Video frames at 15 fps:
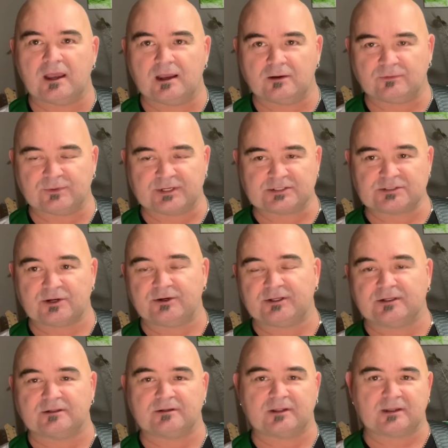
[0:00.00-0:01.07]
When I started,
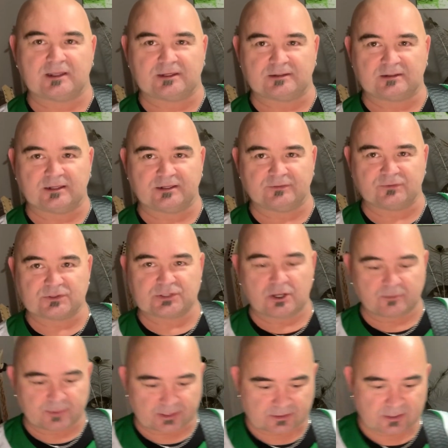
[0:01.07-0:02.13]
I had a different song
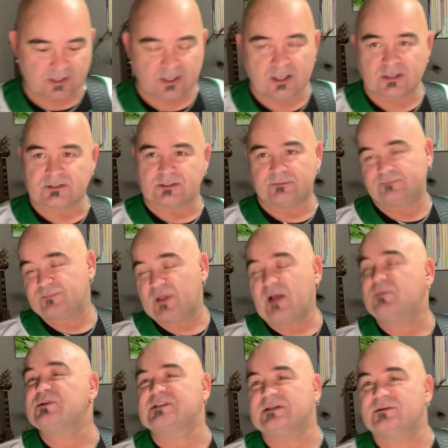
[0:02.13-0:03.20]
picked. So we'll
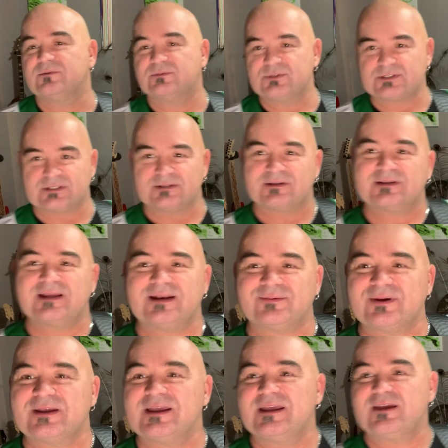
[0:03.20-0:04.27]
see. We'll see. Anyway,
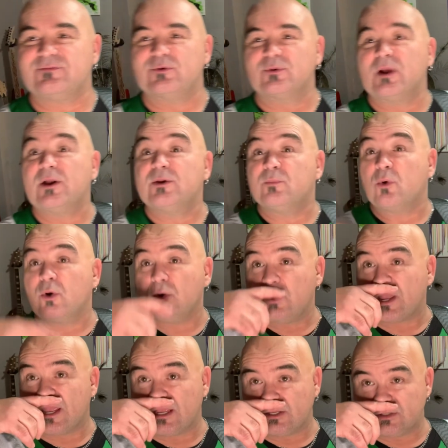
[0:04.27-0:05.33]
if you're around tomorrow
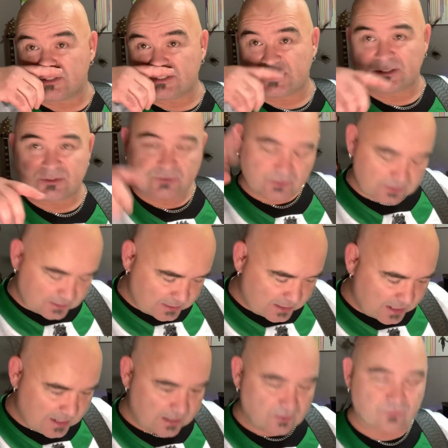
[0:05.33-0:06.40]
and you decide to tune in,
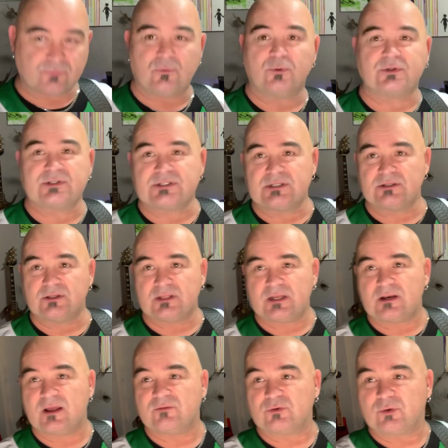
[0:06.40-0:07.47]
I look forward to seeing you then.
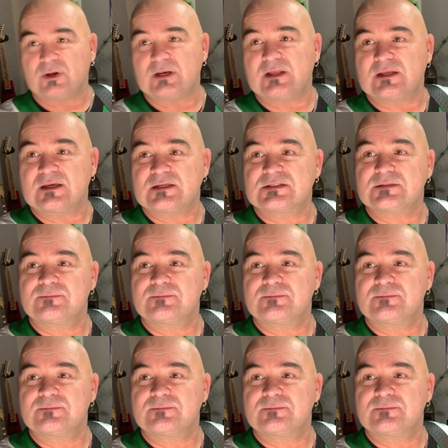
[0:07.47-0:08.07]
Have a great night, guys.